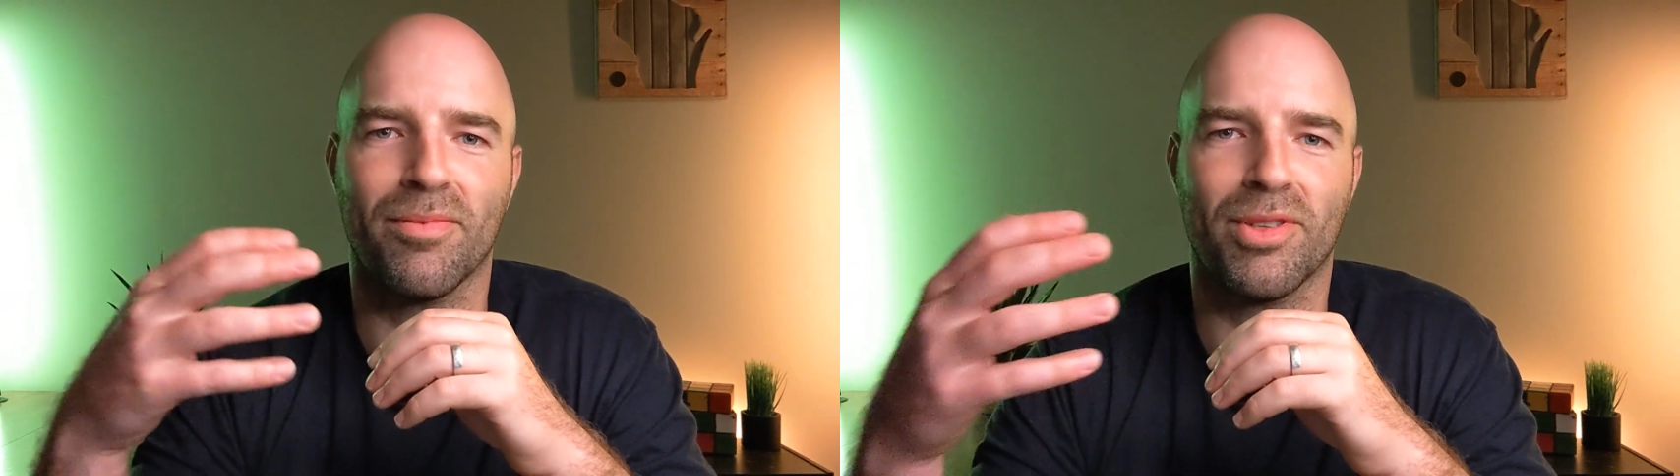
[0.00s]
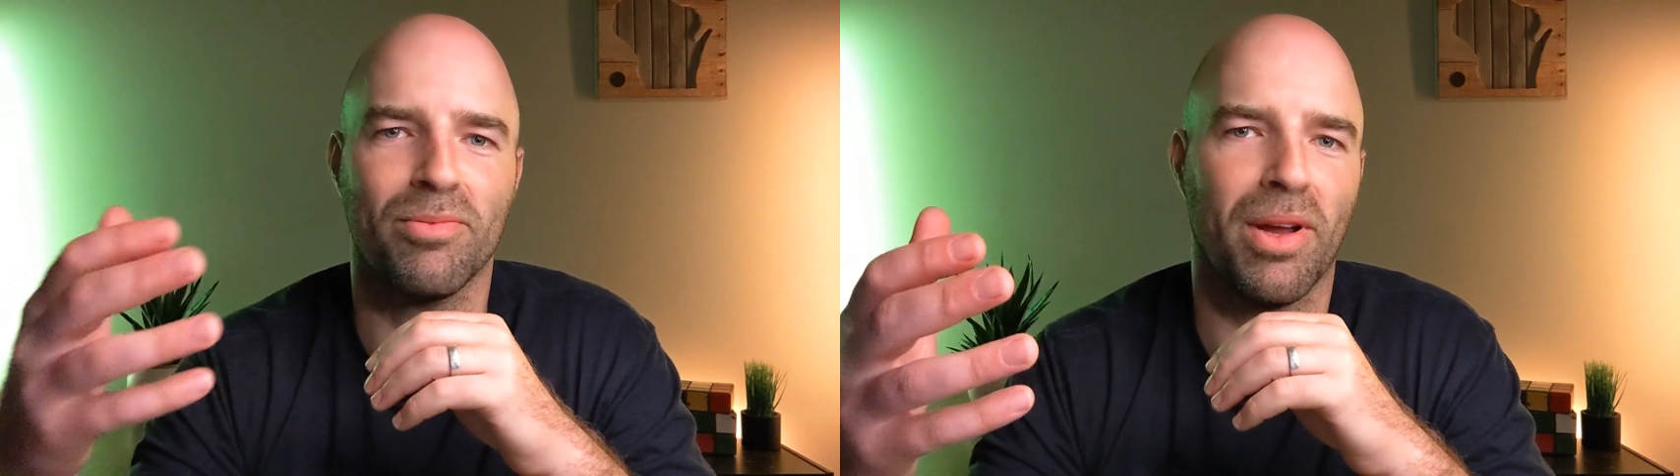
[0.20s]

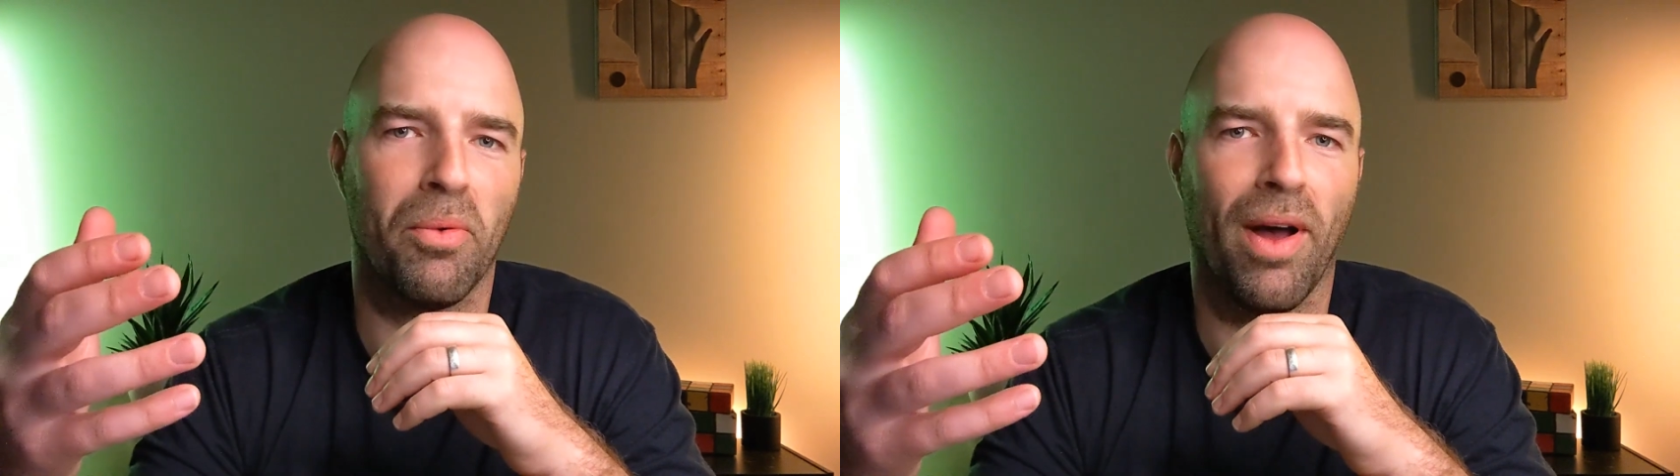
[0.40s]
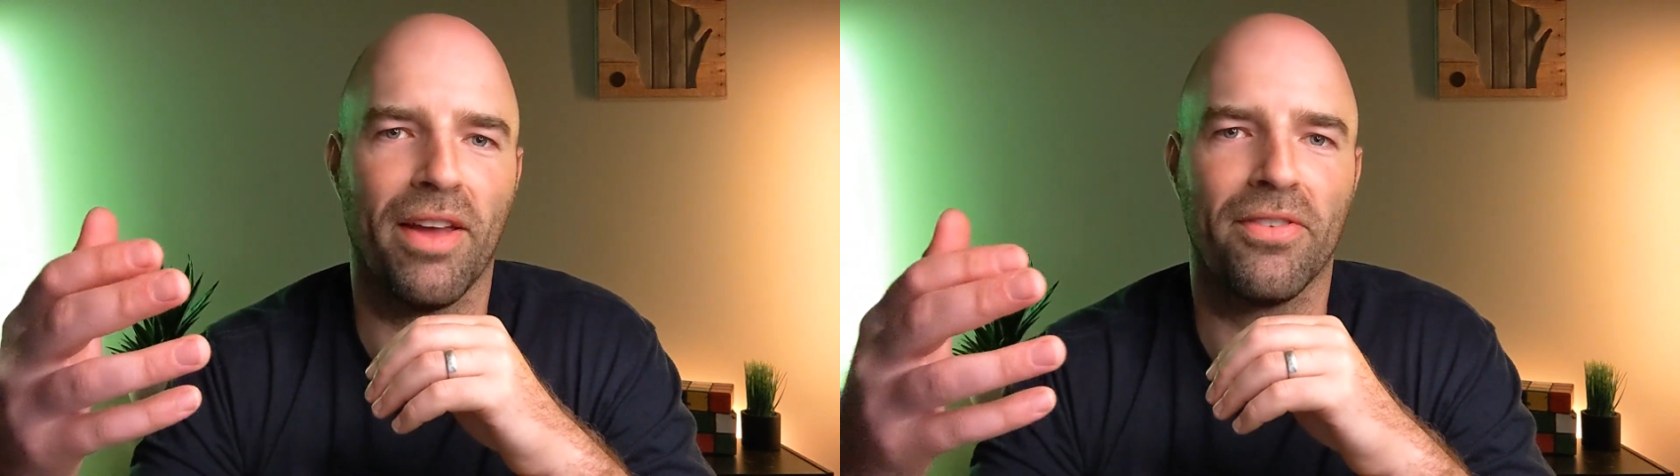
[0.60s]
them to my
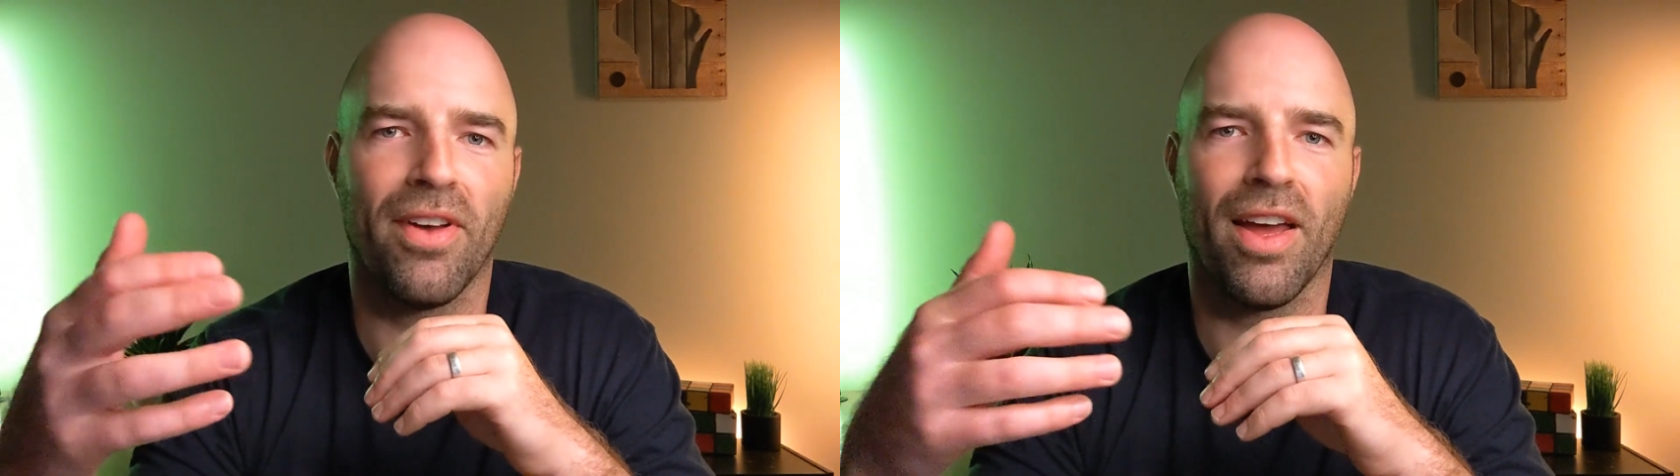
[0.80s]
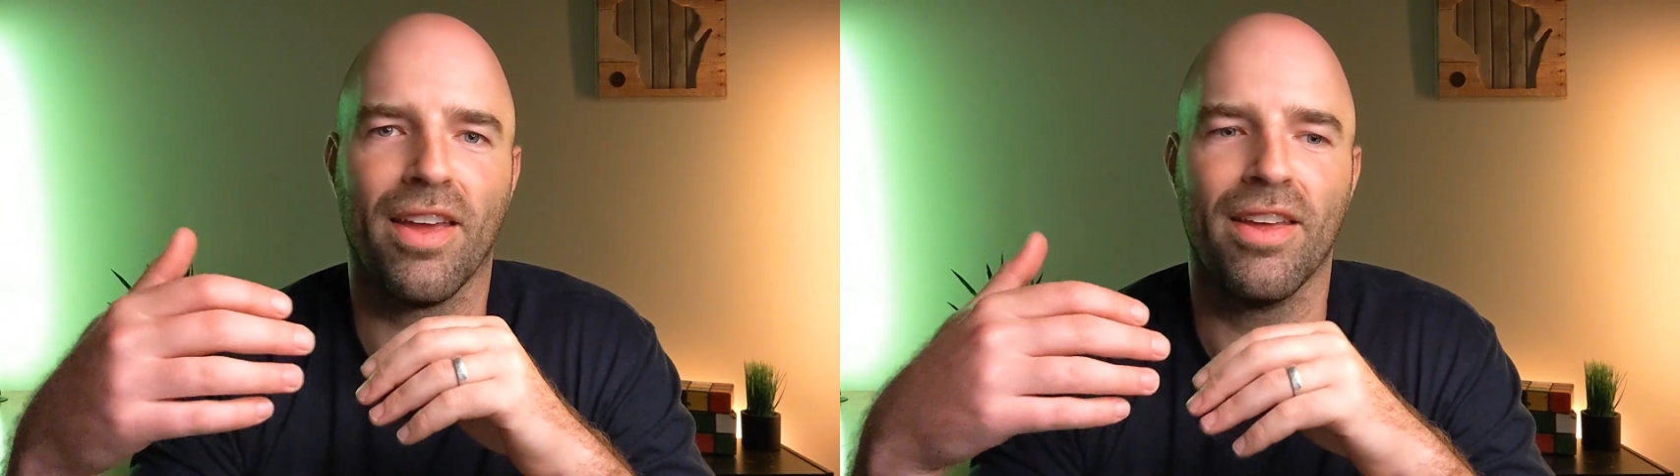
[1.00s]

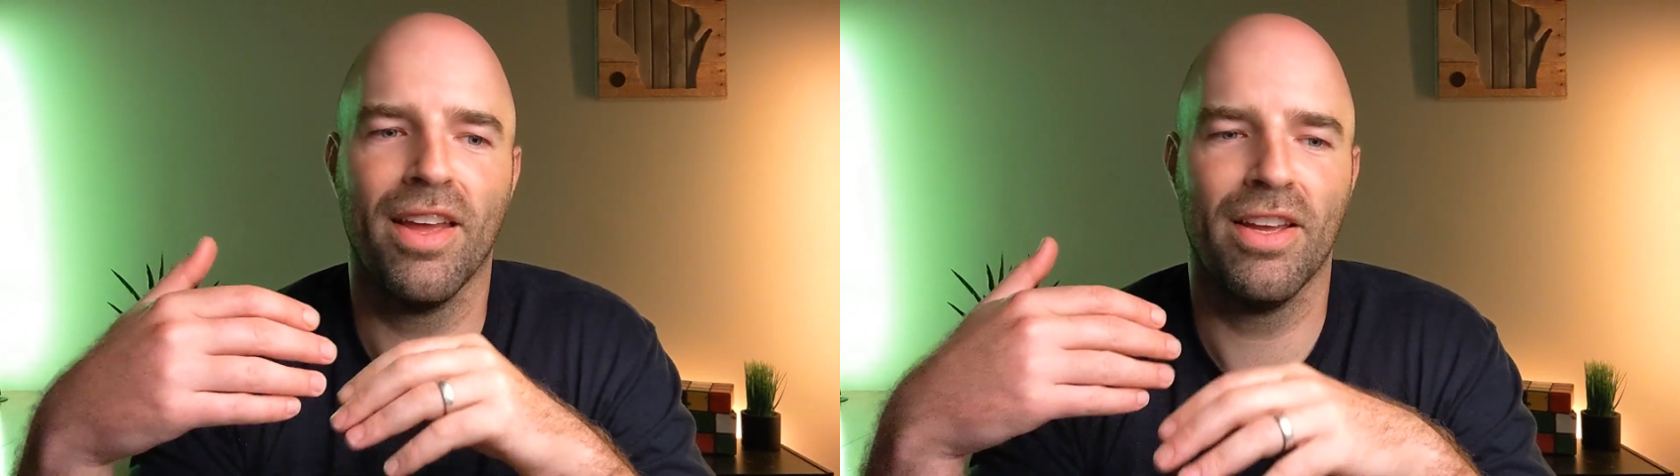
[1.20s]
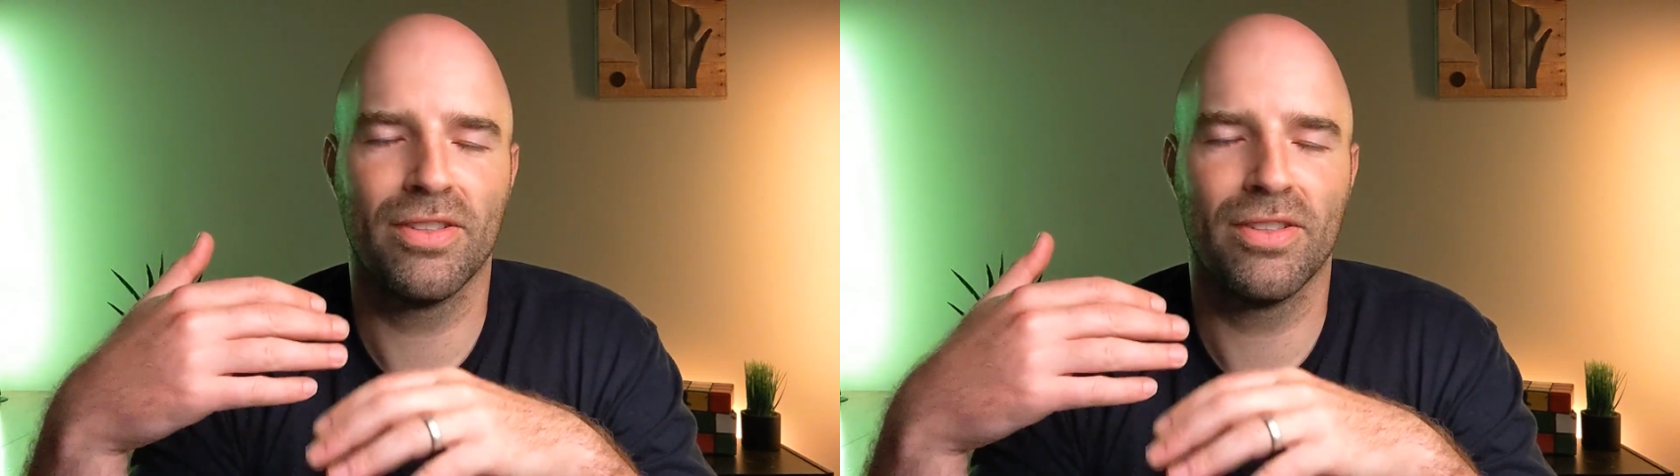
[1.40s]
Wi-Fi